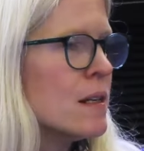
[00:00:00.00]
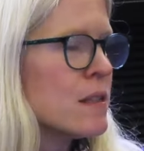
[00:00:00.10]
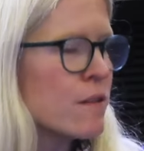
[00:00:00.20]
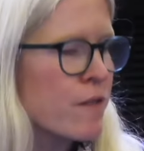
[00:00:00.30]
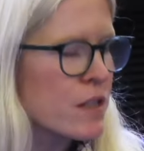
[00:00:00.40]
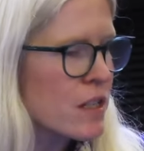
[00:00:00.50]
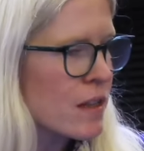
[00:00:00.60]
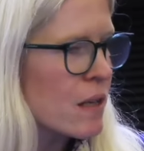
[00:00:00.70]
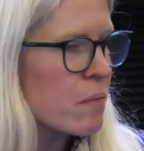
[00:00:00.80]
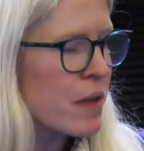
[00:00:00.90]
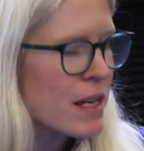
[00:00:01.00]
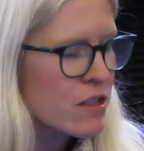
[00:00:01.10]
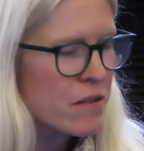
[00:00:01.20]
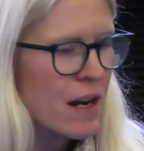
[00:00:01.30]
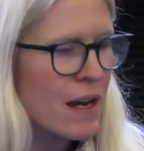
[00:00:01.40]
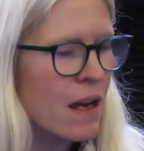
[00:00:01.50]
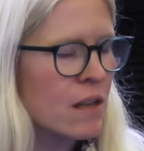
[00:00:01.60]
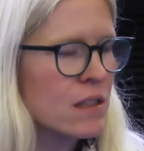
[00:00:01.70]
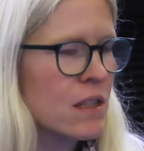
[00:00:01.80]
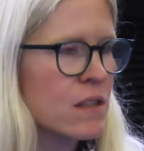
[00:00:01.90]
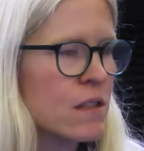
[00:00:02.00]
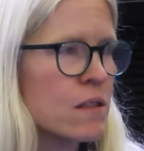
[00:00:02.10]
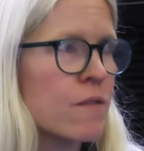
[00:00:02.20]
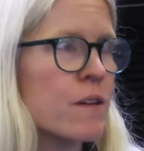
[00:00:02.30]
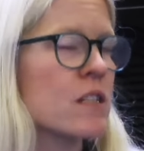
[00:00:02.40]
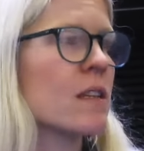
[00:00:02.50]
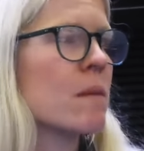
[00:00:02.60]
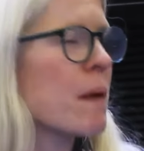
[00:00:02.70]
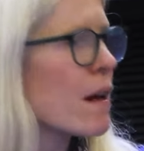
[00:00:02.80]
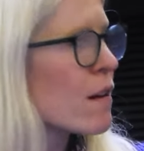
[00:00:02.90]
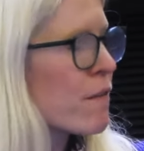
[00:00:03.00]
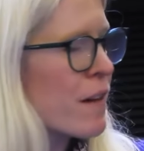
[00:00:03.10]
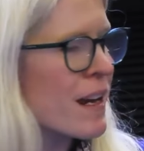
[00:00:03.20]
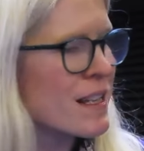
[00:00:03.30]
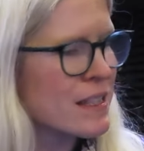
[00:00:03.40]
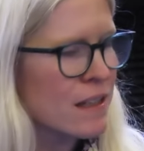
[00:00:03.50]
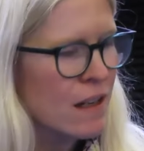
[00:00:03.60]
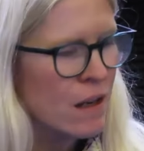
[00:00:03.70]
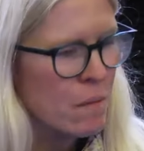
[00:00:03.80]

sufficiently sufficiently paraphrased,